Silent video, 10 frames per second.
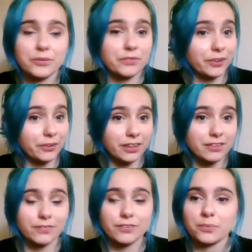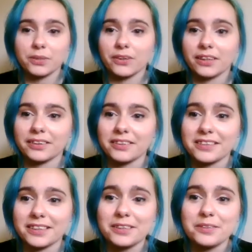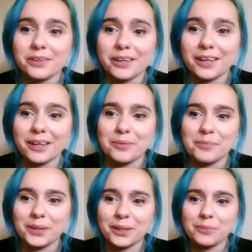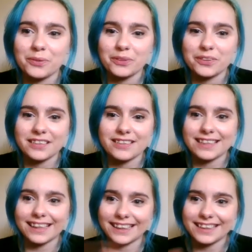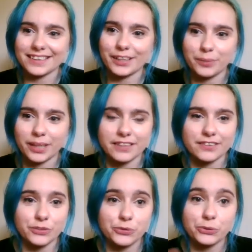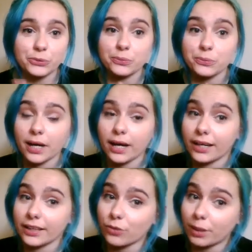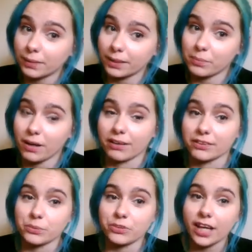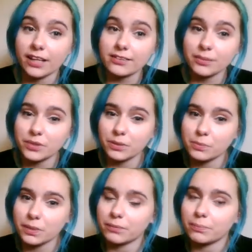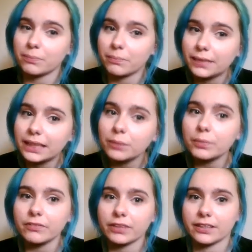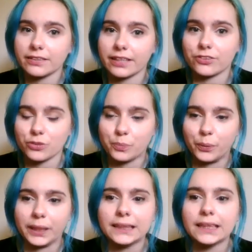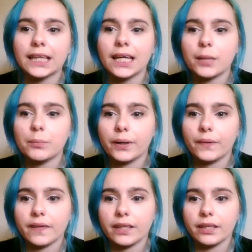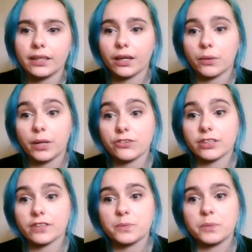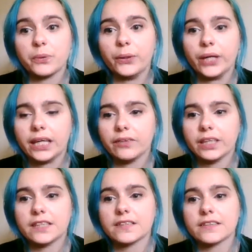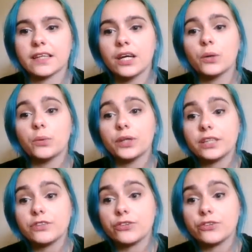was a very good answer for something you hadn't considered. We're going to move on slightly sideways to trampoline parks, which can sometimes be at a little bit of a contentious point. But the question that's been put here is, what is